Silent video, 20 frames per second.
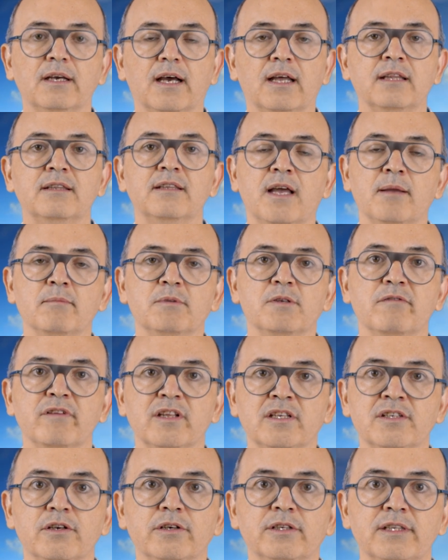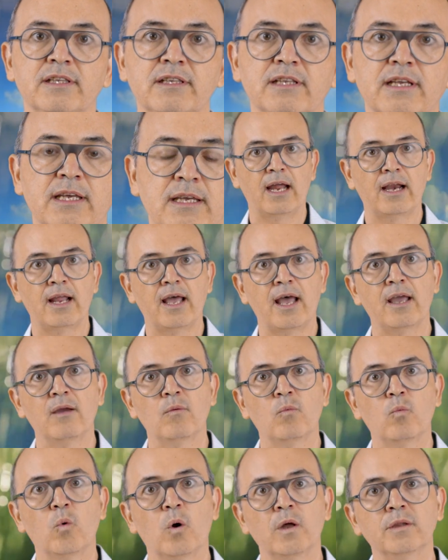at times of uncertainty. And I
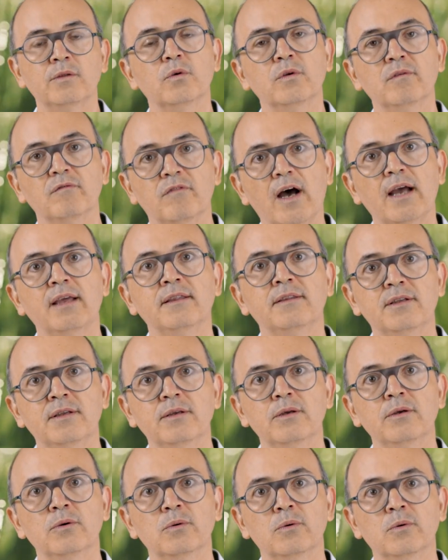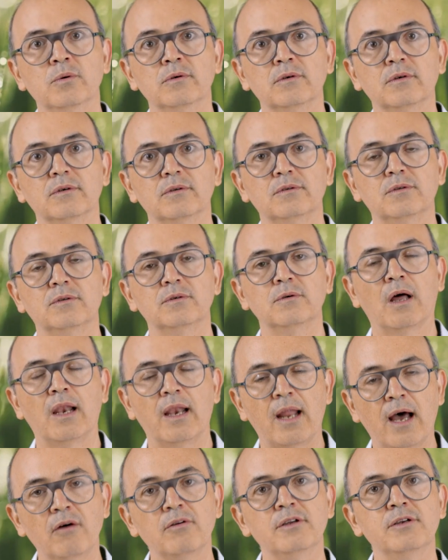want to invite you to
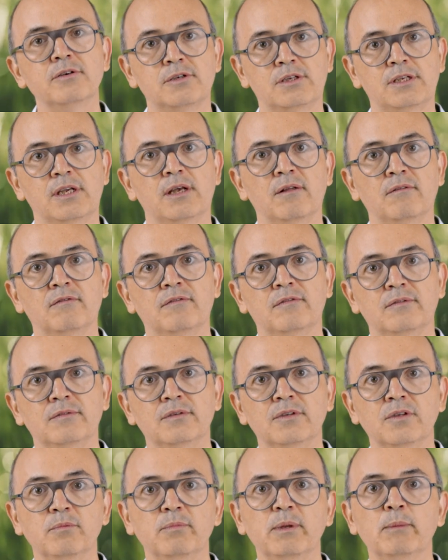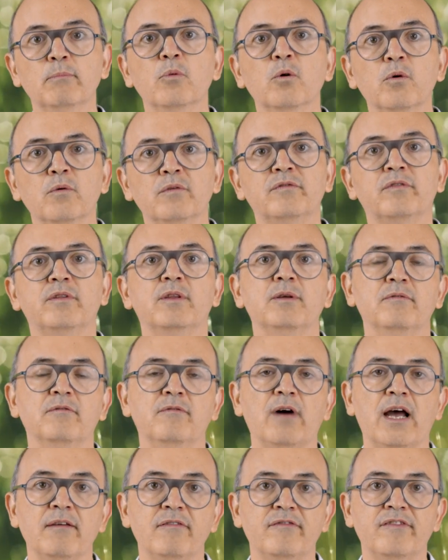allow yourself to be moved
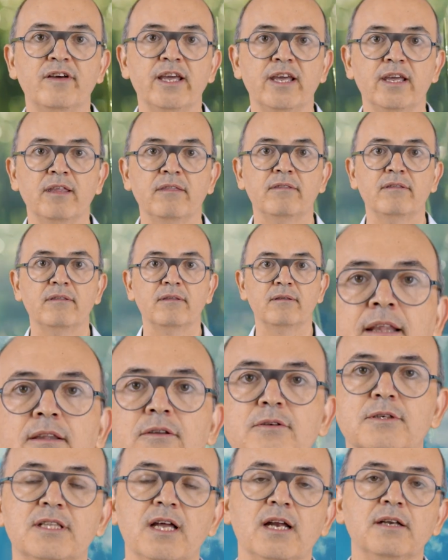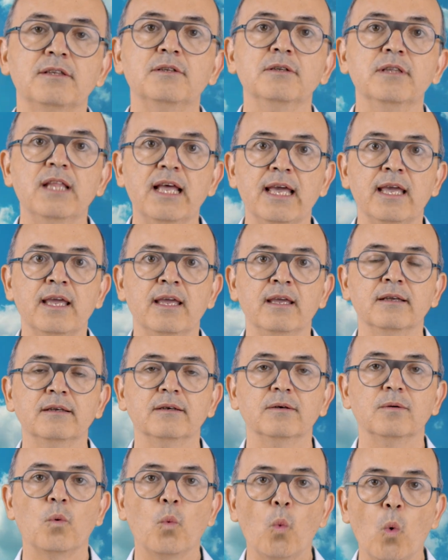by faith and to start today,
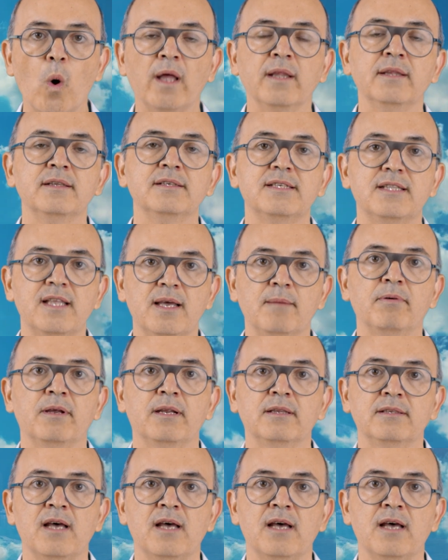one step at a